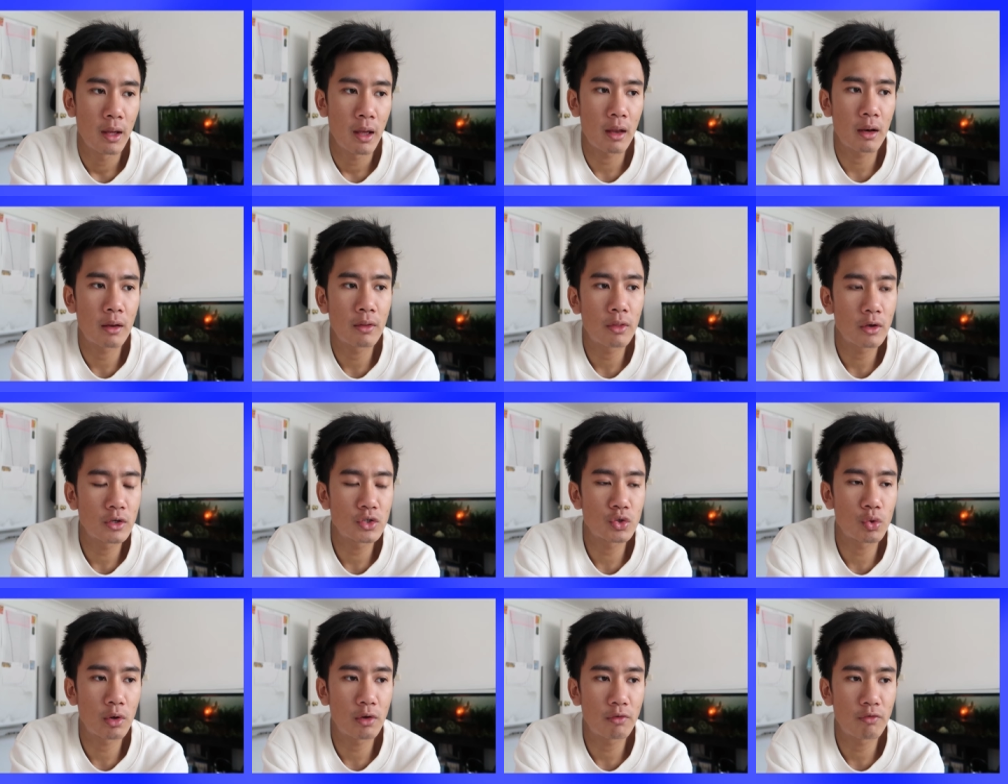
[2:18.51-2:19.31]
And in
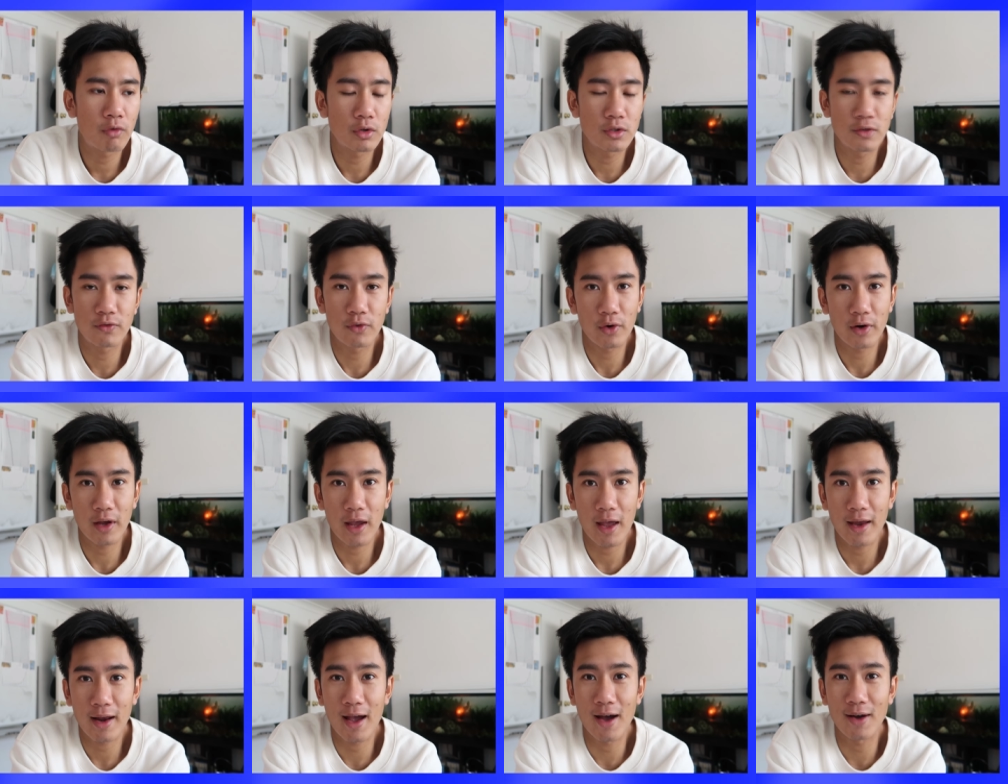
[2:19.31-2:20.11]
those 24 to
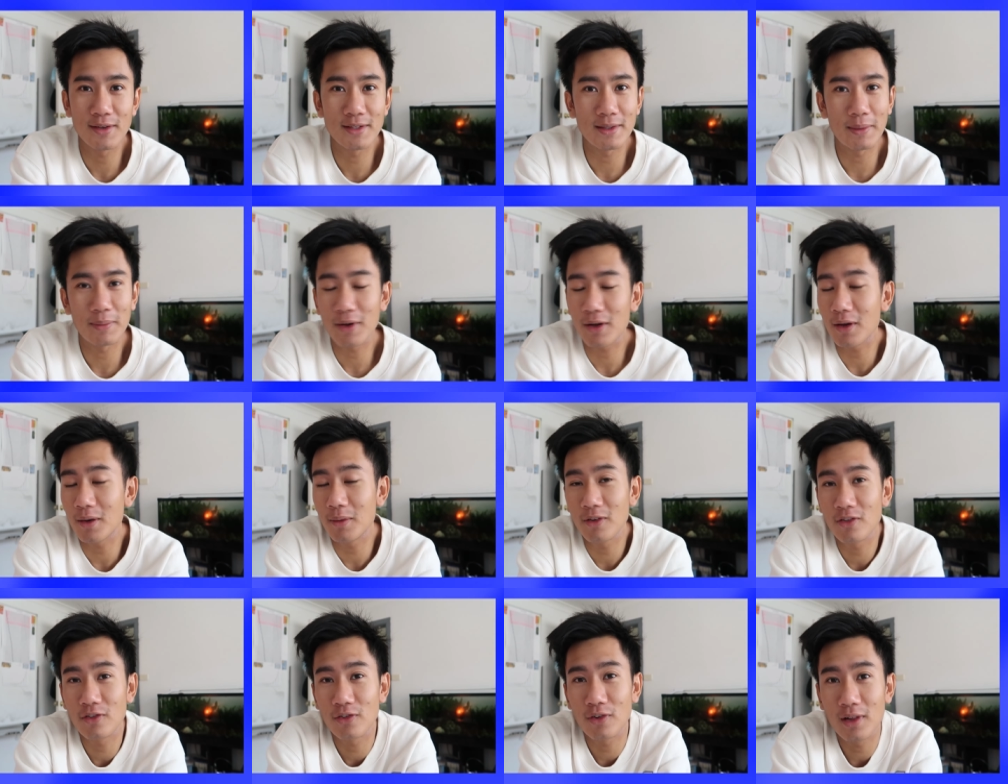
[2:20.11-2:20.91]
48 hours, I'm not gonna
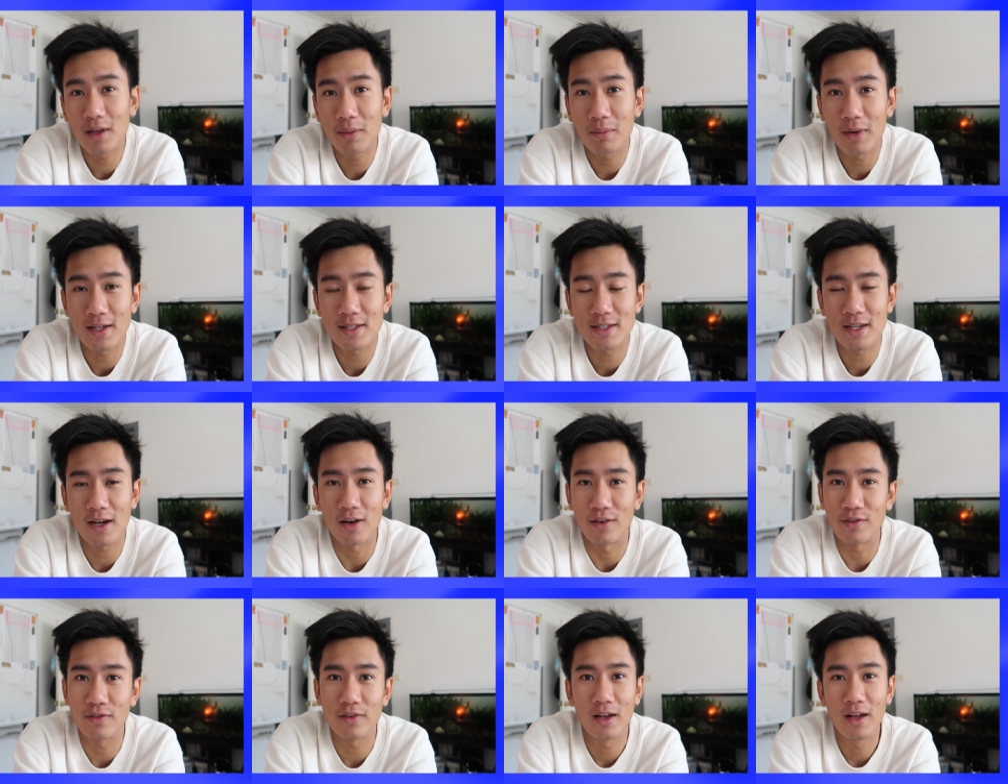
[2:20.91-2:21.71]
be fully
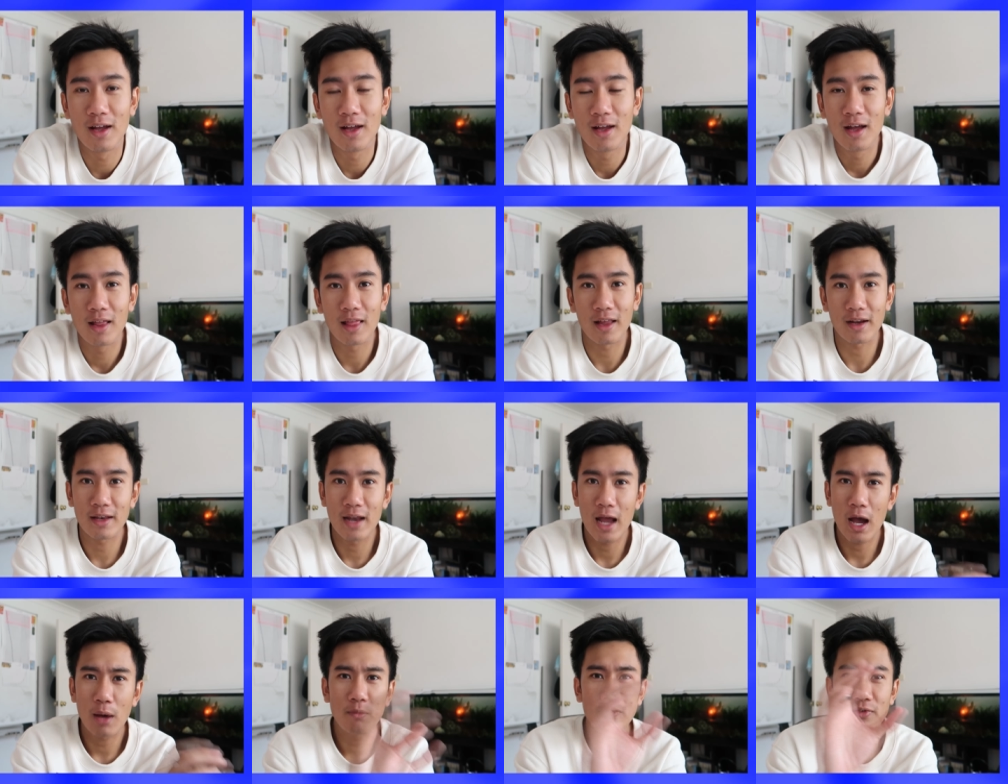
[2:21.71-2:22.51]
myself. Like
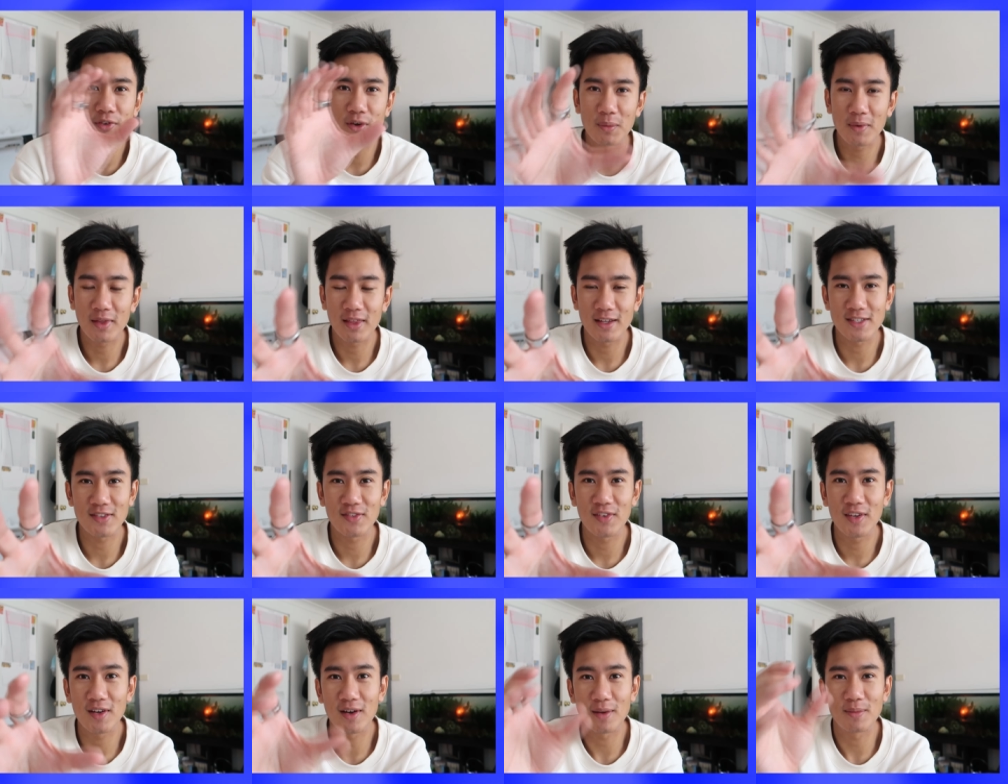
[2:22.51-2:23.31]
now I'm filming this
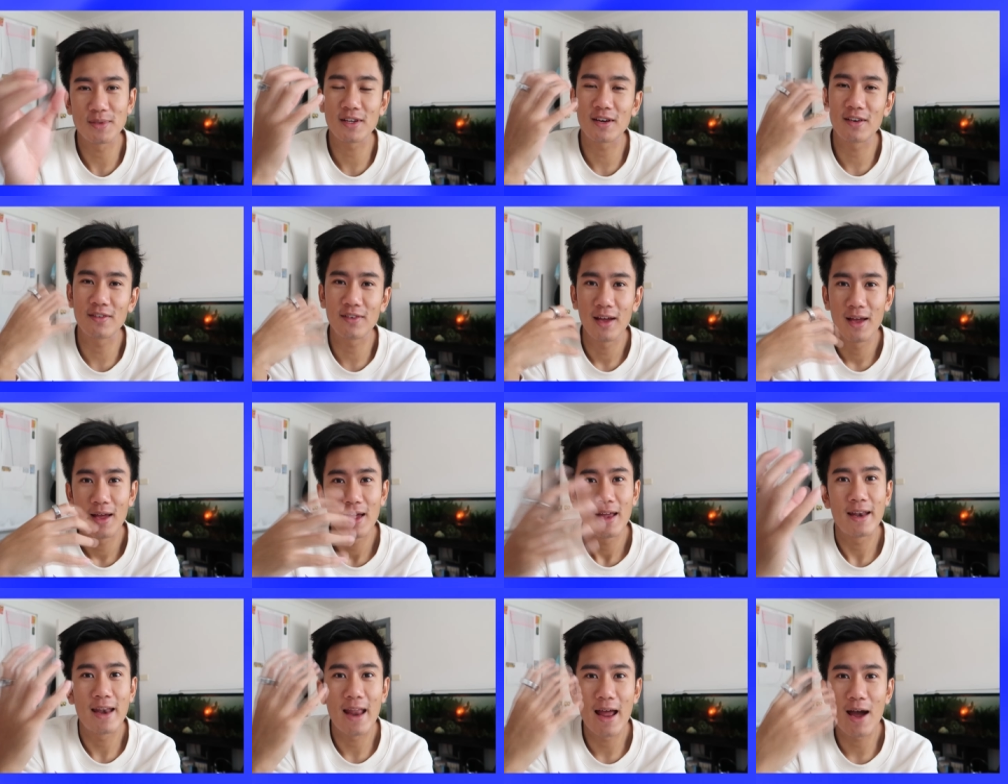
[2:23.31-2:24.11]
video, I'm sort of
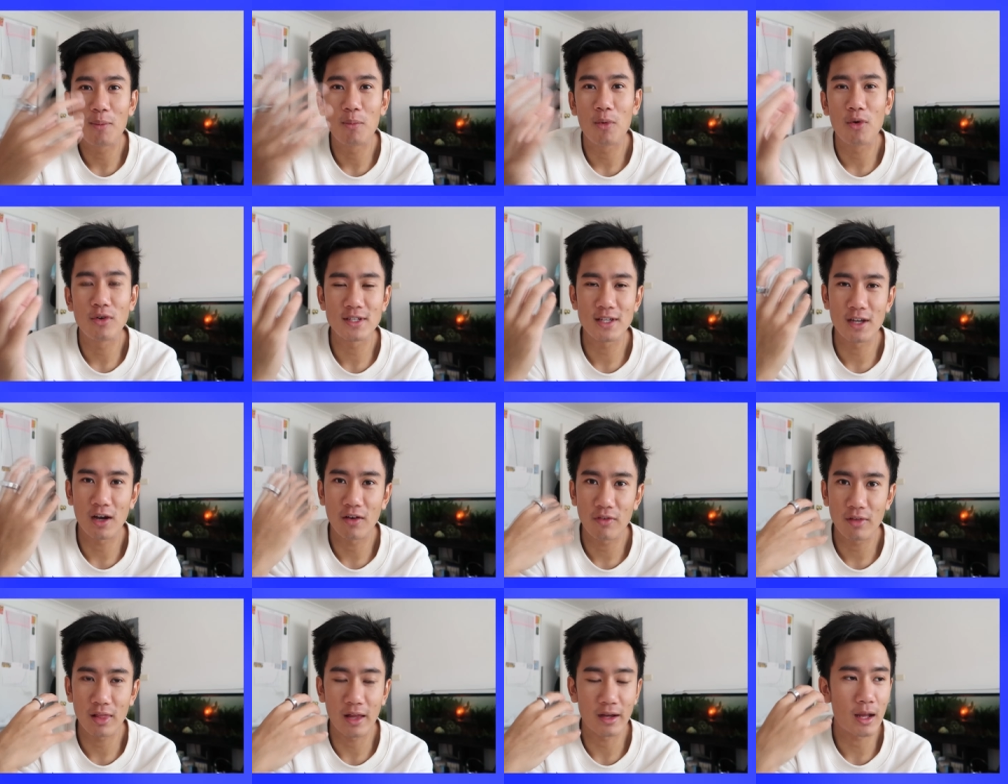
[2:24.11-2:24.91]
now more
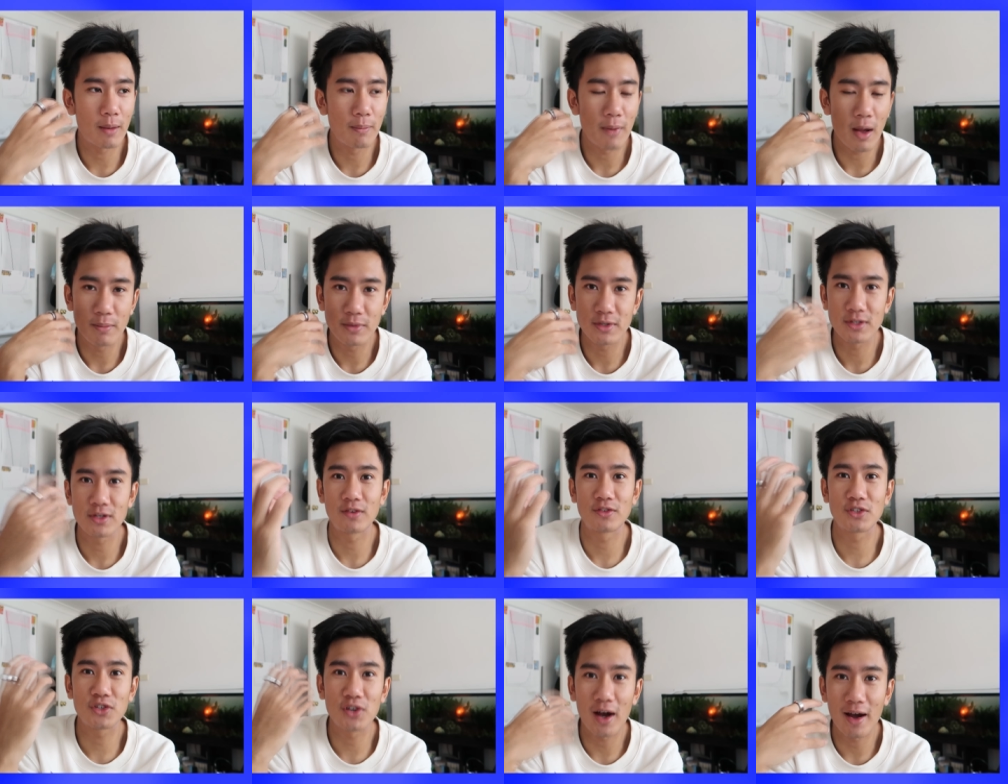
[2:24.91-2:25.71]
self, like I'm, I'm
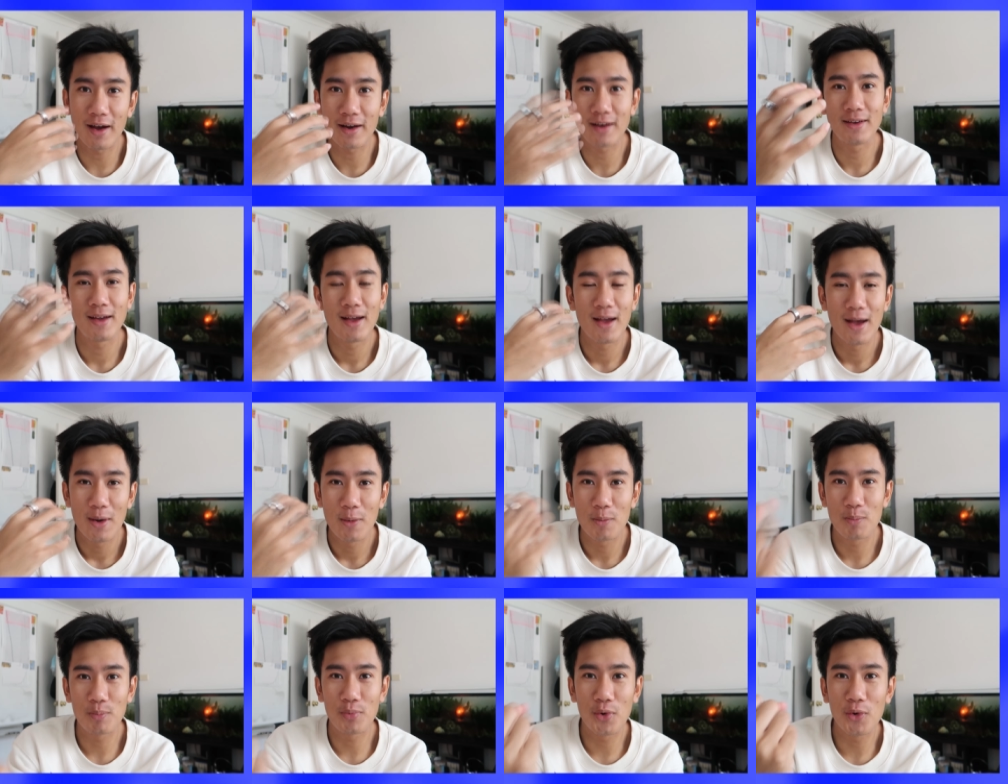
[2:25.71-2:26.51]
sort of trying to
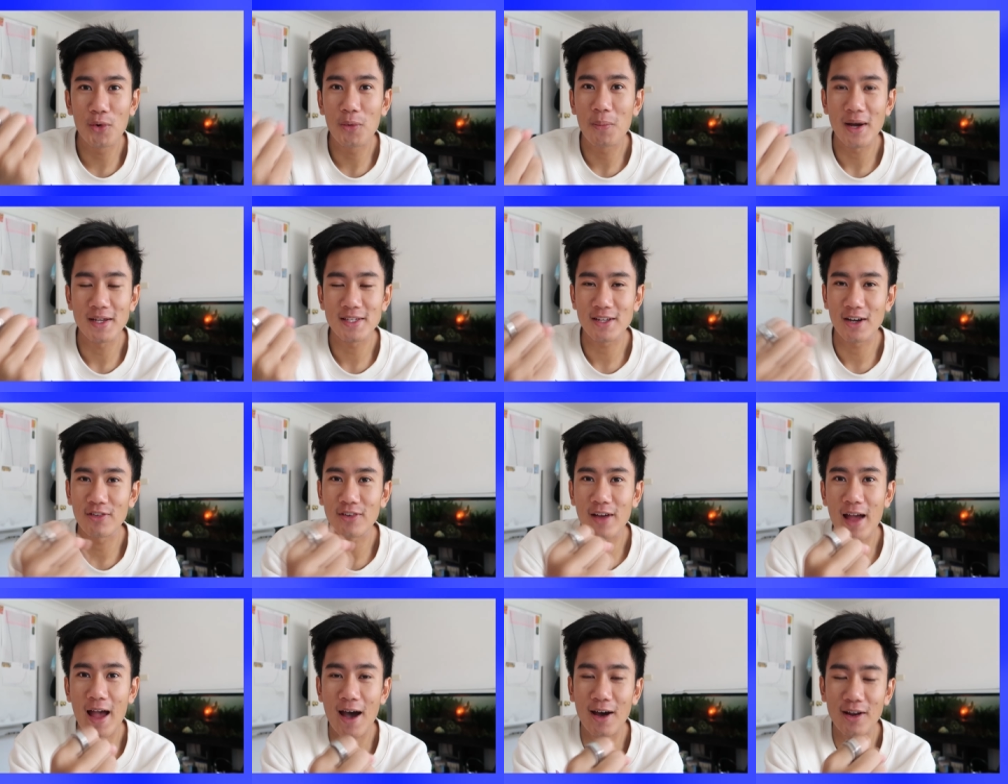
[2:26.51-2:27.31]
pull
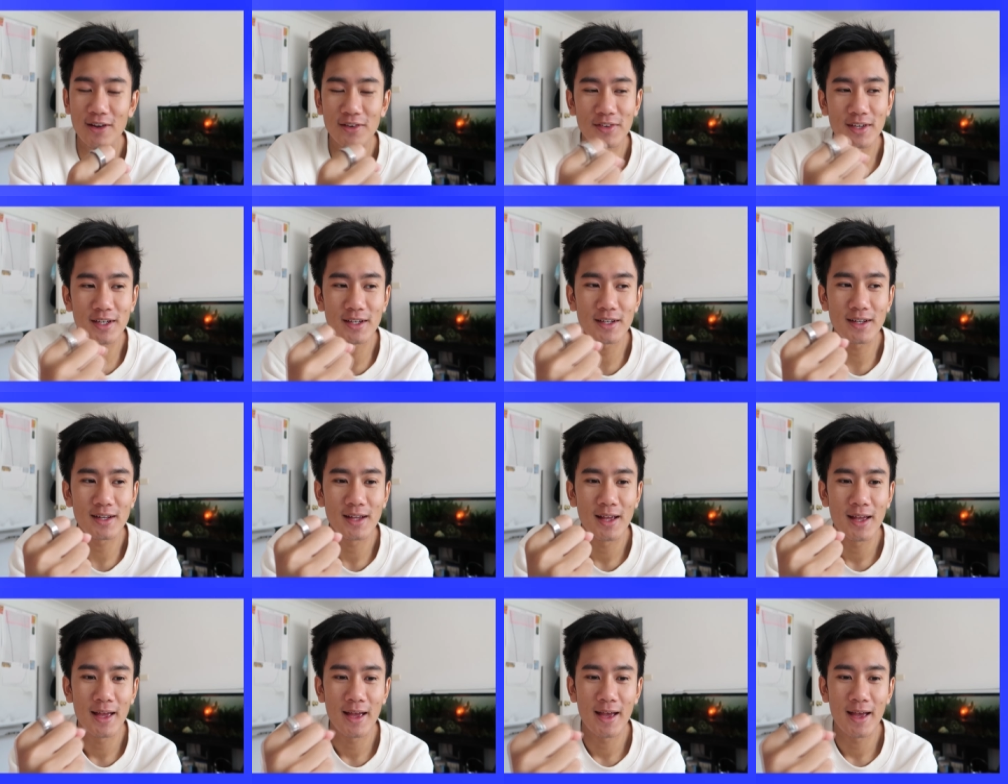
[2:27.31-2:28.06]
myself out of it